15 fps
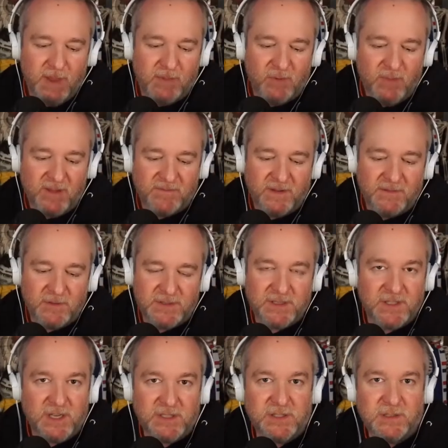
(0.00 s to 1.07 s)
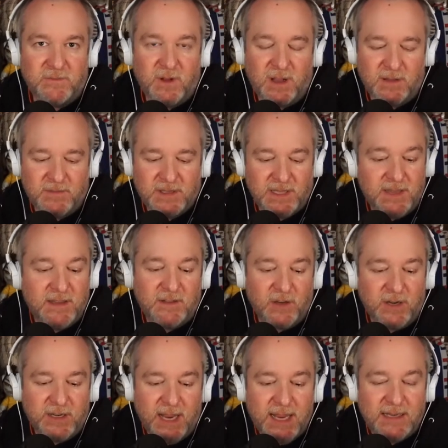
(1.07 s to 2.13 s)
maybe my favorite suggestion of all of these. I think
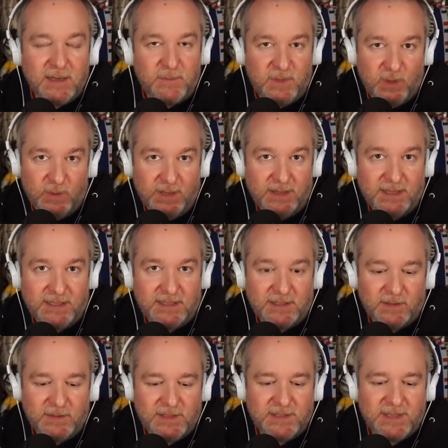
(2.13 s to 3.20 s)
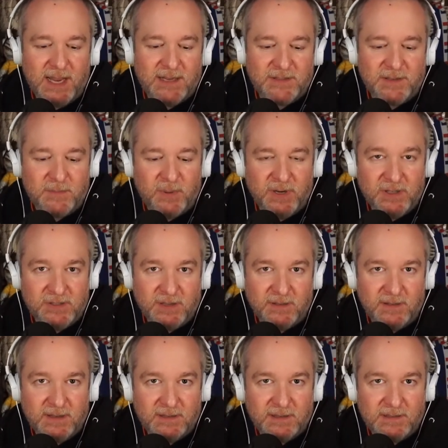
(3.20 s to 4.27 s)
they're going to end up doing this. So this is actually a prediction
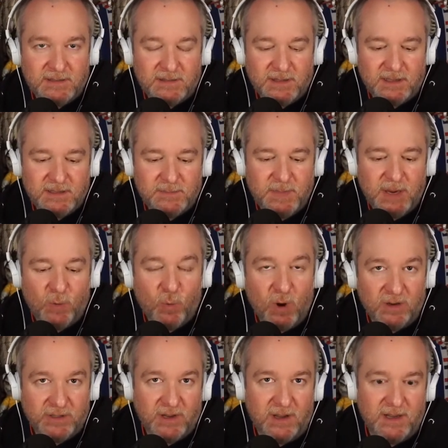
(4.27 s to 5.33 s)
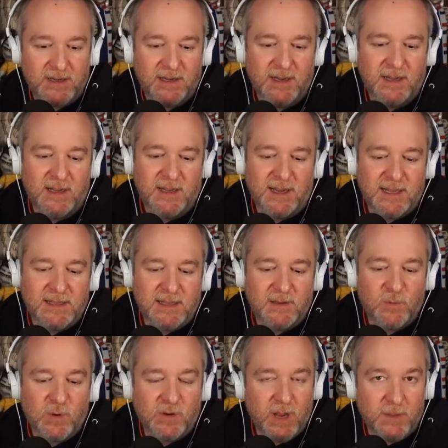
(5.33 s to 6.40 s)
I think this, that is being worked on and then mm.
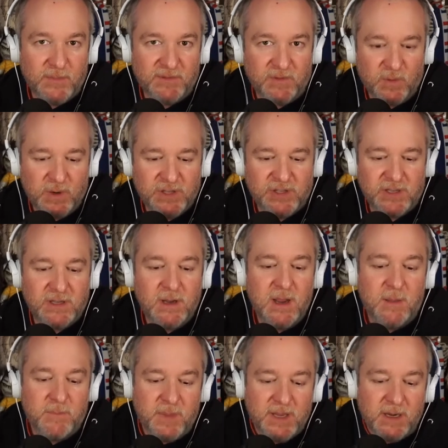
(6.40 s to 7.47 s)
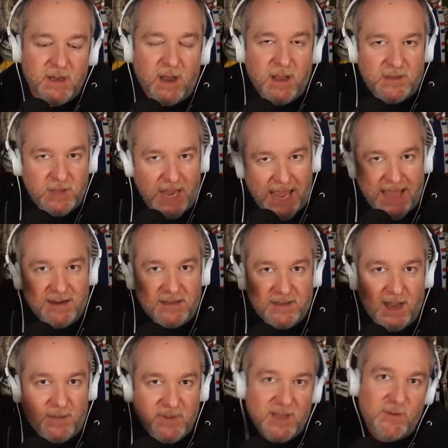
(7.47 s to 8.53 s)
it hmm. will come to fruition. But to add on
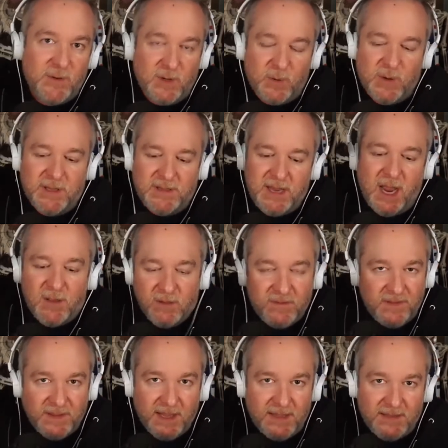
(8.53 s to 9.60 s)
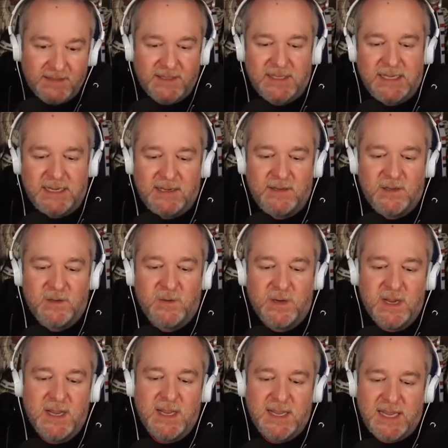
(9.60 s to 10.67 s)
top of that real quick, the other thing I think they need to do
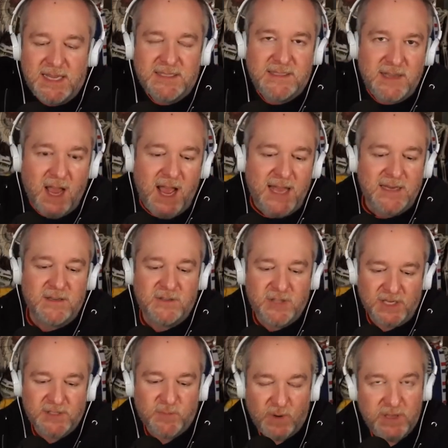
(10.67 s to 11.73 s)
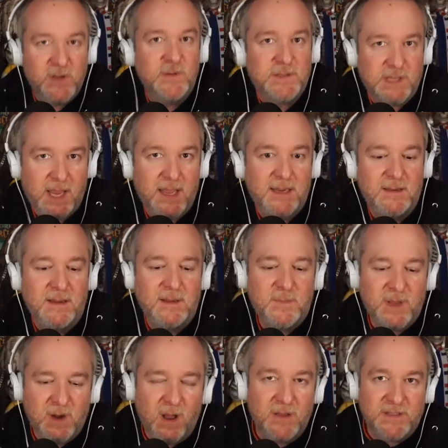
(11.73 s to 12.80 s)
is not just what you said,
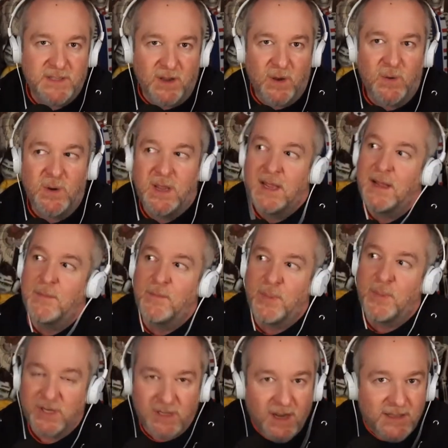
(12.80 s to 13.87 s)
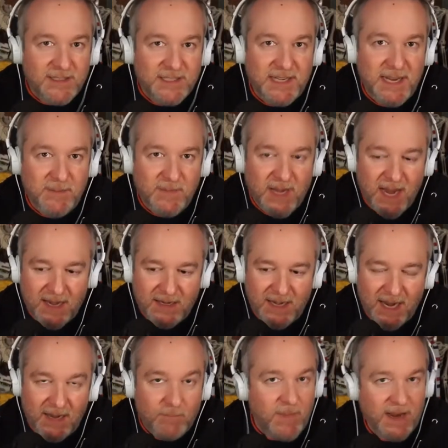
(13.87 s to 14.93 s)
but also put it on Steam day and
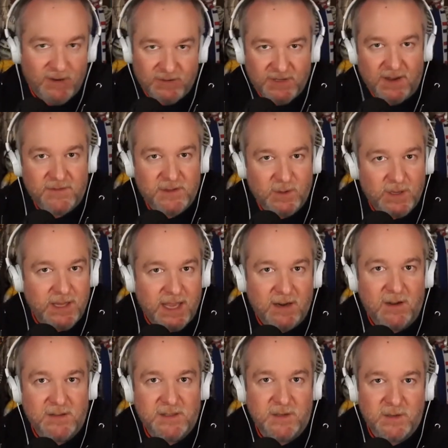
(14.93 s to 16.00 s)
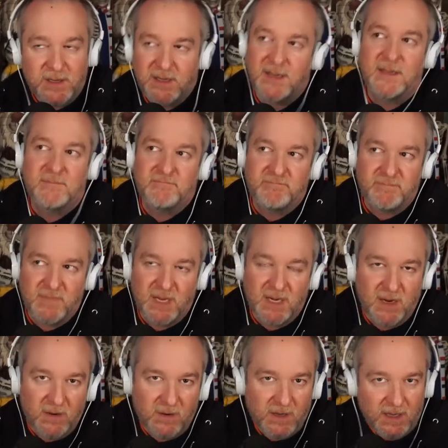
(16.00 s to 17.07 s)
date. Microsoft's doing that also. You get, mm-hmm. you
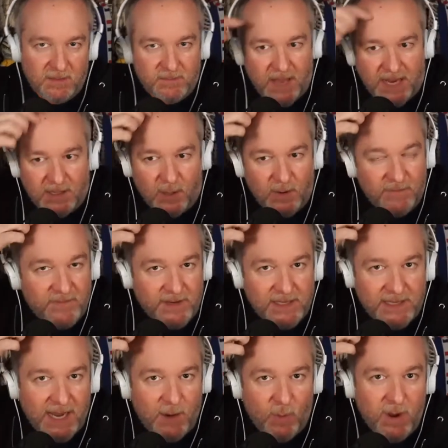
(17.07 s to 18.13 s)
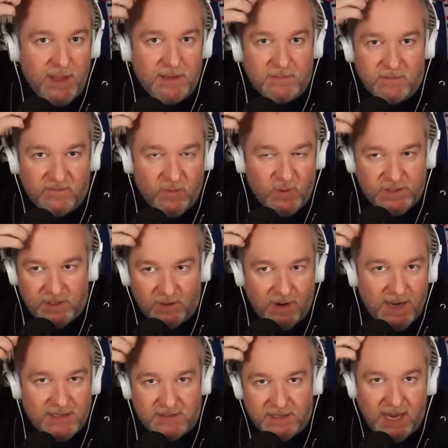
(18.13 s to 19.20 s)
know, mm-hmm. uh, Halo Infinite day one, Forza
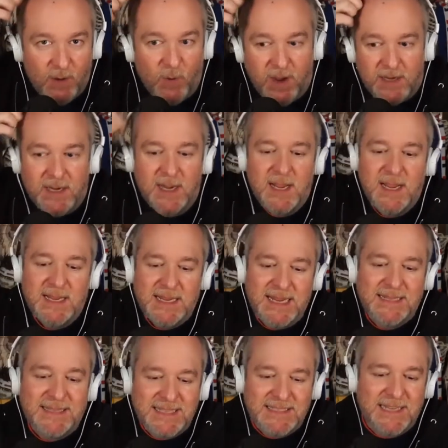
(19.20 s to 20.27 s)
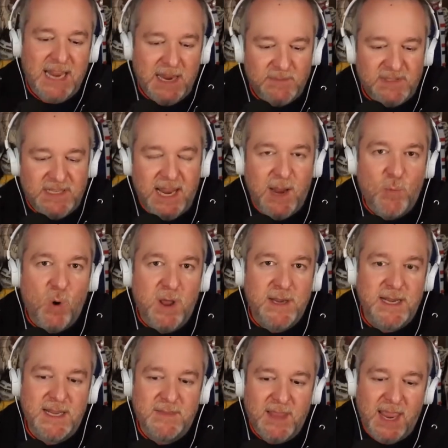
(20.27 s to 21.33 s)
Horizon day one. Get these games day
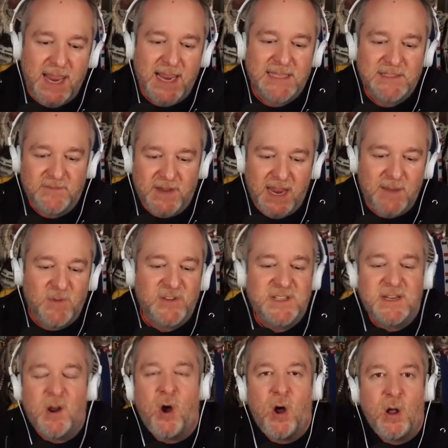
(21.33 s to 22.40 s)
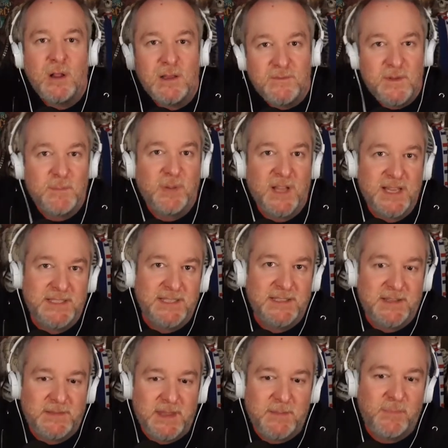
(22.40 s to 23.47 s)
one in the hands of gamers in all of the places
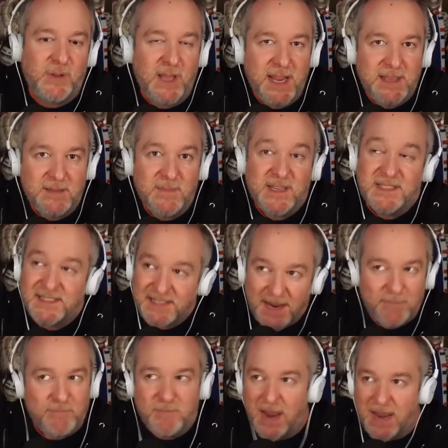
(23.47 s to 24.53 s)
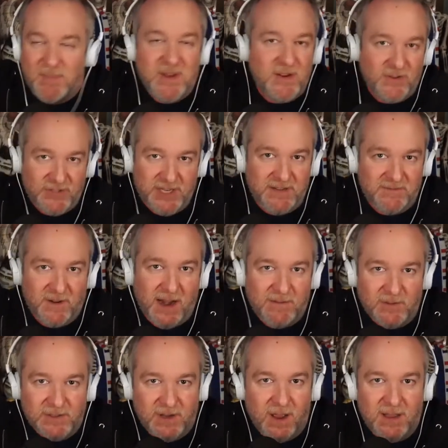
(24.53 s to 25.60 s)
that they play them, except maybe your chief
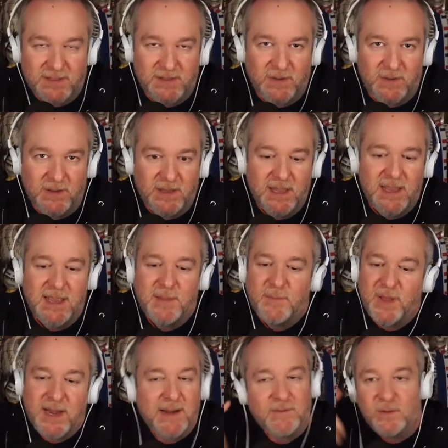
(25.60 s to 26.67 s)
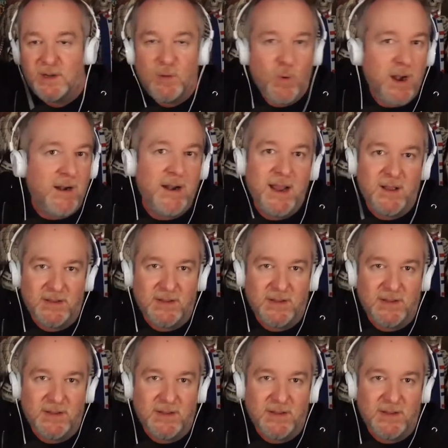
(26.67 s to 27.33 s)
rival's console, but everywhere